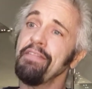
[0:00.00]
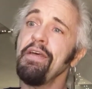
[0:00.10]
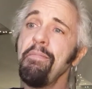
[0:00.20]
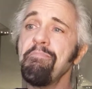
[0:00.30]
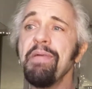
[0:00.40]

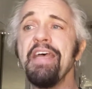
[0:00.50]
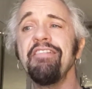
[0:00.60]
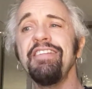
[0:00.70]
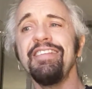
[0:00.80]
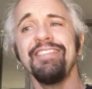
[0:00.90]
The
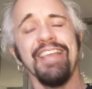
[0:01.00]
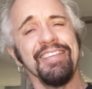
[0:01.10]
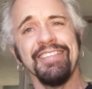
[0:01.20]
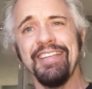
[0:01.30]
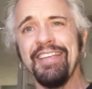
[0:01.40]
bare
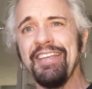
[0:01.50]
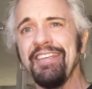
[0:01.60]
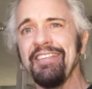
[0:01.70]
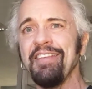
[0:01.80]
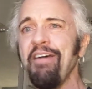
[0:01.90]

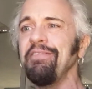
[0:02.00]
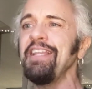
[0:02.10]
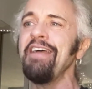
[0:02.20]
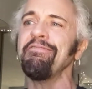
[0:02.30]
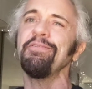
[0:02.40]
necessities of
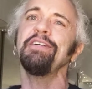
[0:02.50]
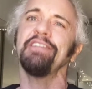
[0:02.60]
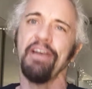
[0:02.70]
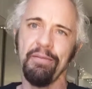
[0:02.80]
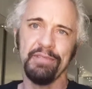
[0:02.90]
life
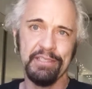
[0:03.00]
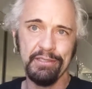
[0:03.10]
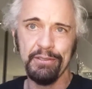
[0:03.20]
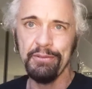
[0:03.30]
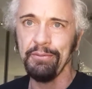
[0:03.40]
will come to
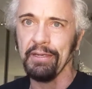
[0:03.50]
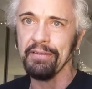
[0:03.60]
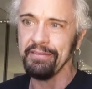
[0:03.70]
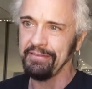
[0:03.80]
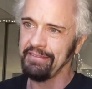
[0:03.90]
you.
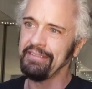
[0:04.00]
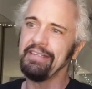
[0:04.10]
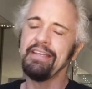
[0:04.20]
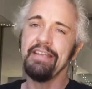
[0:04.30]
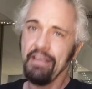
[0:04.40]

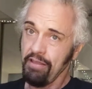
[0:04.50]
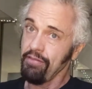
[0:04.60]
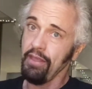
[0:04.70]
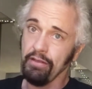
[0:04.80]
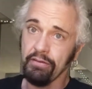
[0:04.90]

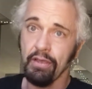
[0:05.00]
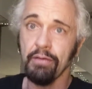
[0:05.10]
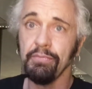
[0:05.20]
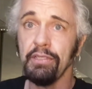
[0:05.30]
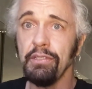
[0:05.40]
They'll
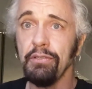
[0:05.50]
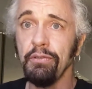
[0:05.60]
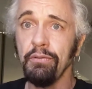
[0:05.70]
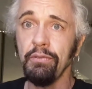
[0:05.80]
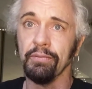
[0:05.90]
come to
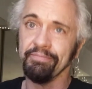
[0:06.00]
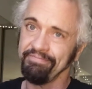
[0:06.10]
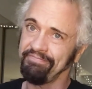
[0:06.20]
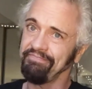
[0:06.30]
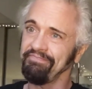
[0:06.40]
you.
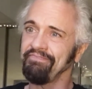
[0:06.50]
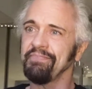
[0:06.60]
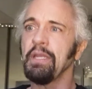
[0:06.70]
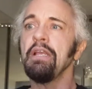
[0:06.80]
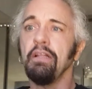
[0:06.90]

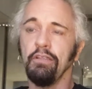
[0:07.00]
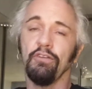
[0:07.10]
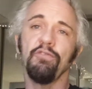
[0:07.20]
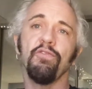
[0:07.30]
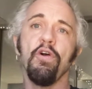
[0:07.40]

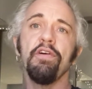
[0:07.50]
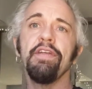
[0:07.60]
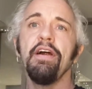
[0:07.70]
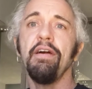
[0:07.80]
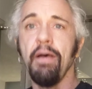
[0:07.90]
Look for
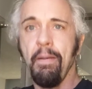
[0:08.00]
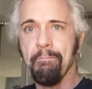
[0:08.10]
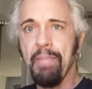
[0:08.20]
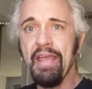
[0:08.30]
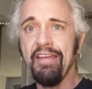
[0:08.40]
the
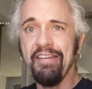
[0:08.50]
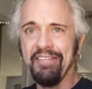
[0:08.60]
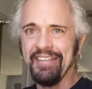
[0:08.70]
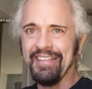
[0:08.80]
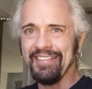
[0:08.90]

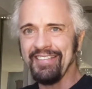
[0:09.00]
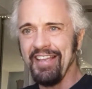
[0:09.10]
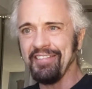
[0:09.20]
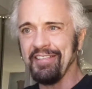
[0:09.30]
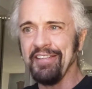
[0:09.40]
bare
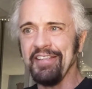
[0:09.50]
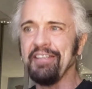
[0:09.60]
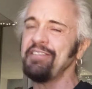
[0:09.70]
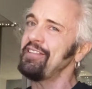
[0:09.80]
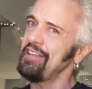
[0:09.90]

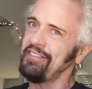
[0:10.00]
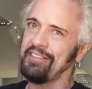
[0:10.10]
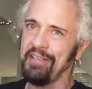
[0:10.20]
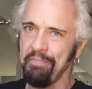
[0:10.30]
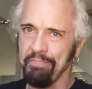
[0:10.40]
necessities, the
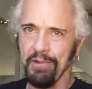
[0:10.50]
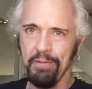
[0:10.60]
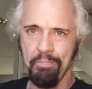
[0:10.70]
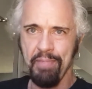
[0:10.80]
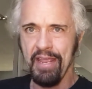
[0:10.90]

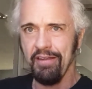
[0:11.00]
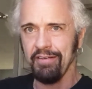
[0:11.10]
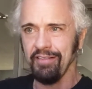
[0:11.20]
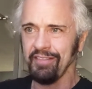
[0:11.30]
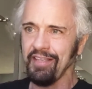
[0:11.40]
simple bare
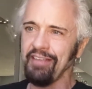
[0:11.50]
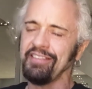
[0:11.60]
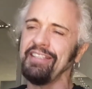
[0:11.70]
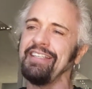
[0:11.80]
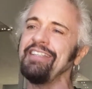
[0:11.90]

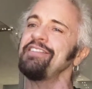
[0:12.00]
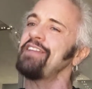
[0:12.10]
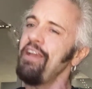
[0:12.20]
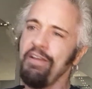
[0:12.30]
necessities.